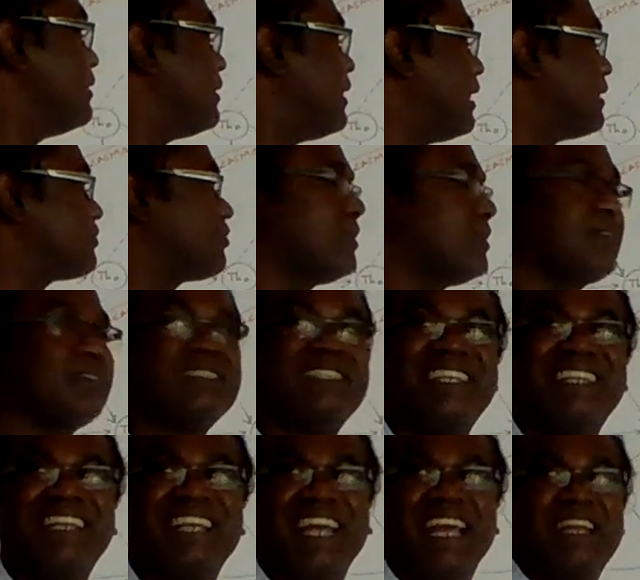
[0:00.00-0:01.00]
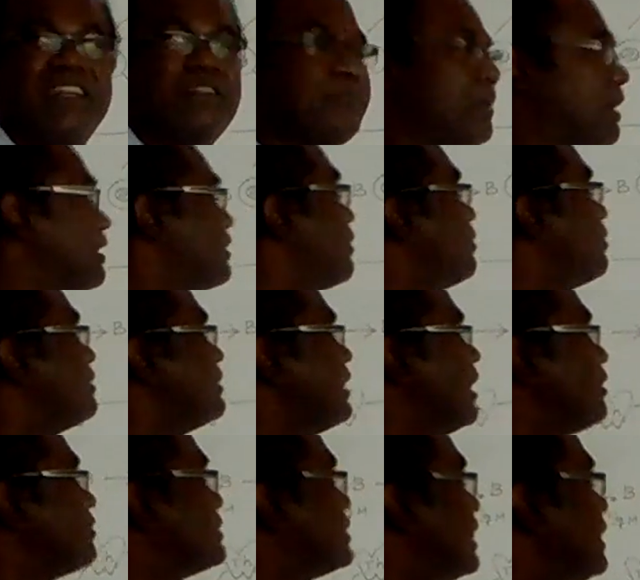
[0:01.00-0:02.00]
has got the CD8 marker on the
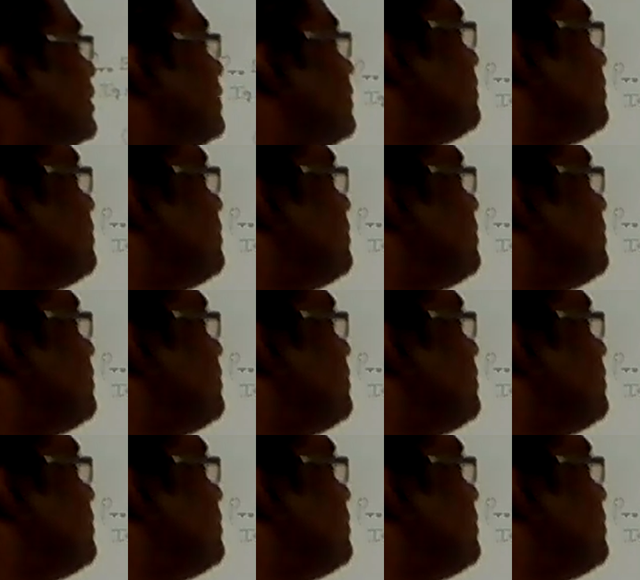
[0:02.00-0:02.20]
outside.